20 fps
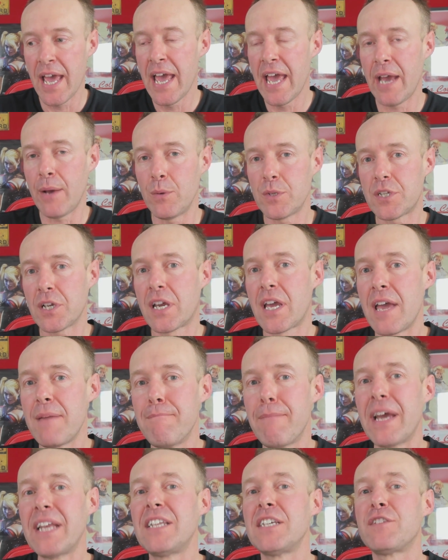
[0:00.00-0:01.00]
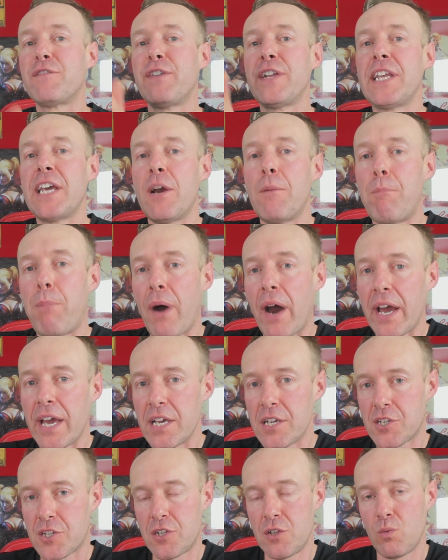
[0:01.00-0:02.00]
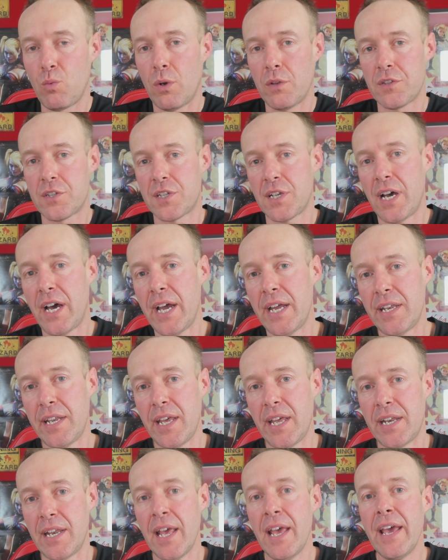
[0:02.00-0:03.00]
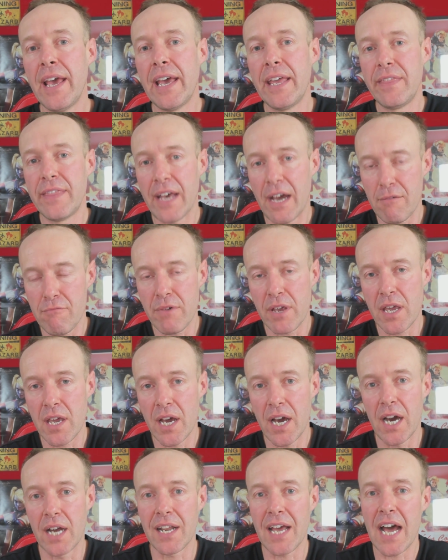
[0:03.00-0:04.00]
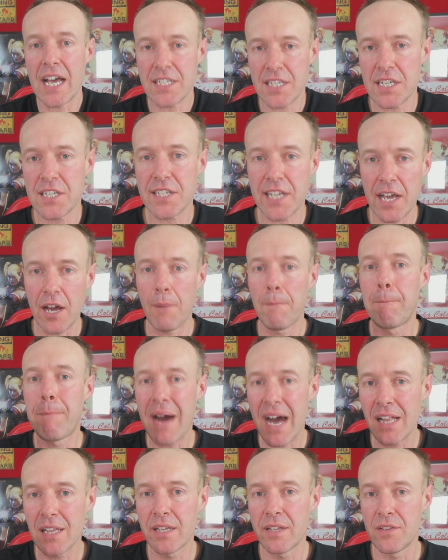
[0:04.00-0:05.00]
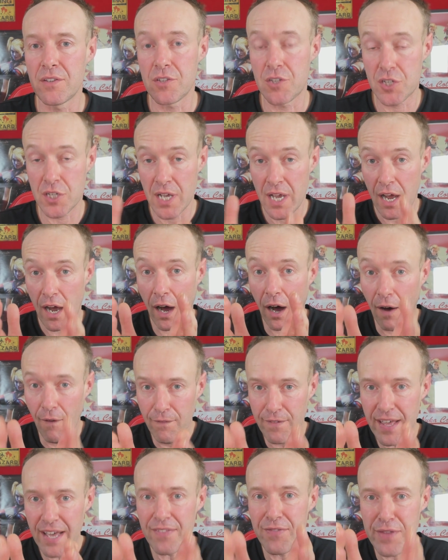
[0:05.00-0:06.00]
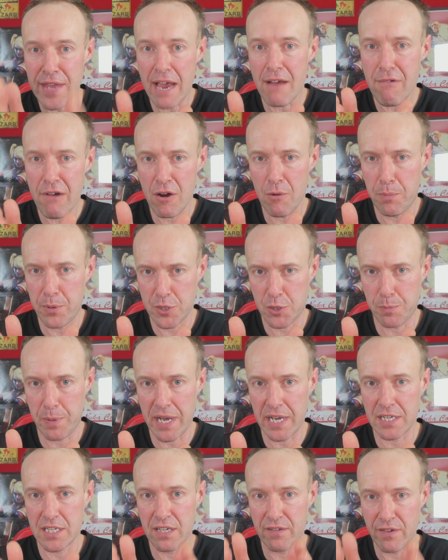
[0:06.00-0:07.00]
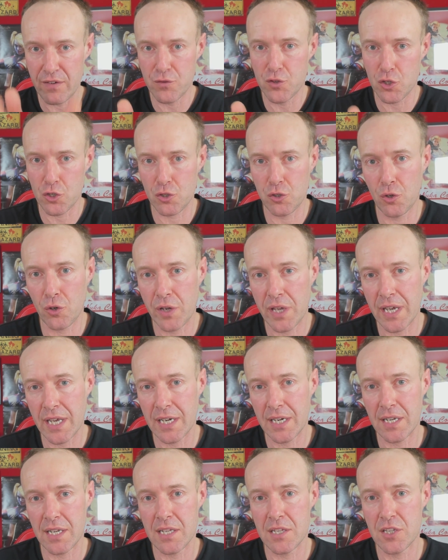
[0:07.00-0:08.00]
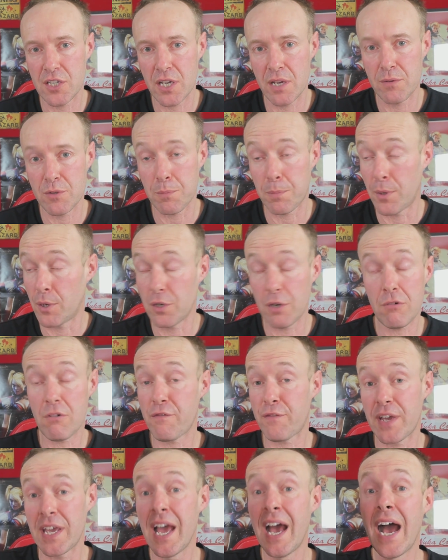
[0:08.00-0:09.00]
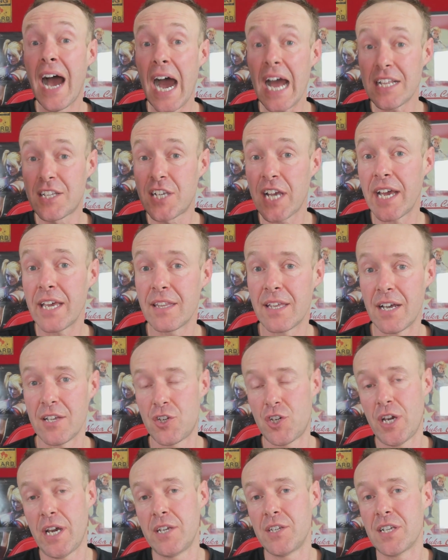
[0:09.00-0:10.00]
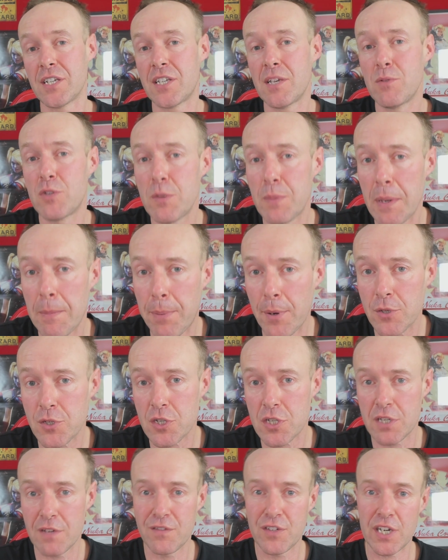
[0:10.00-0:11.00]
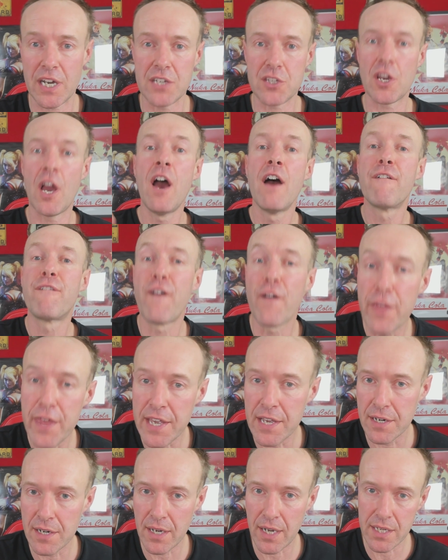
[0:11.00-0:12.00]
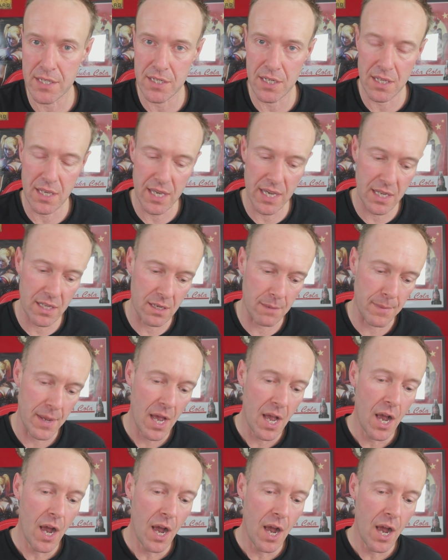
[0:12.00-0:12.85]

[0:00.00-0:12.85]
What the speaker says: It made his video biased and one-sided in that regard. As I say, on balance, on that narrow perspective of just looking at it in terms of pornography, I take that change. That seems to be a positive change for the United Kingdom.